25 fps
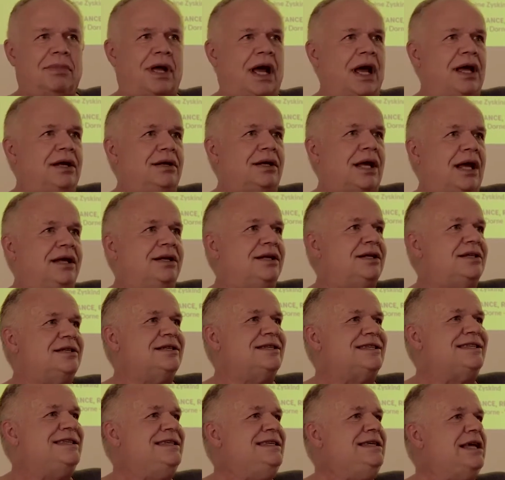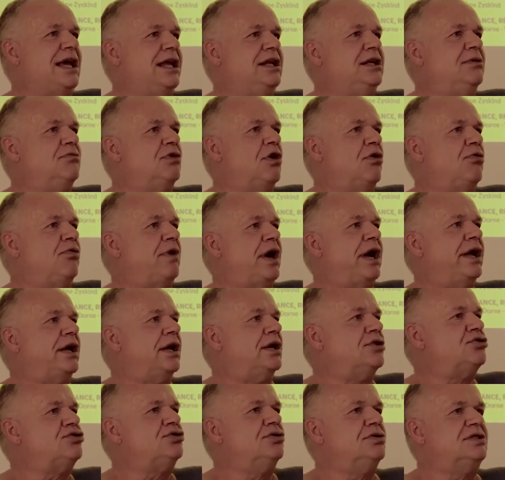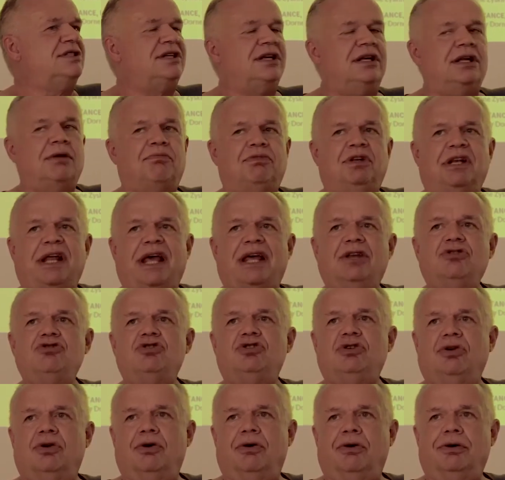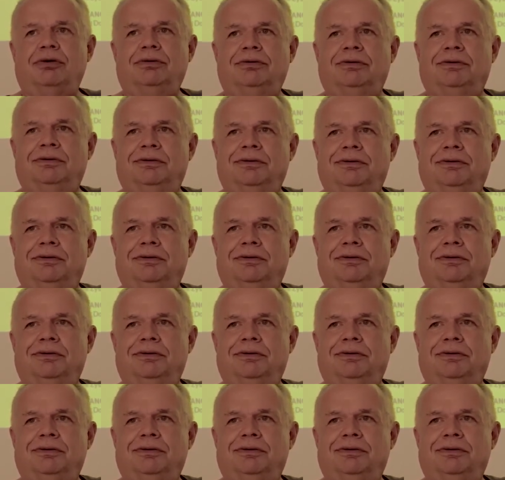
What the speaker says: I didn't see anymore why I should set up an NGO,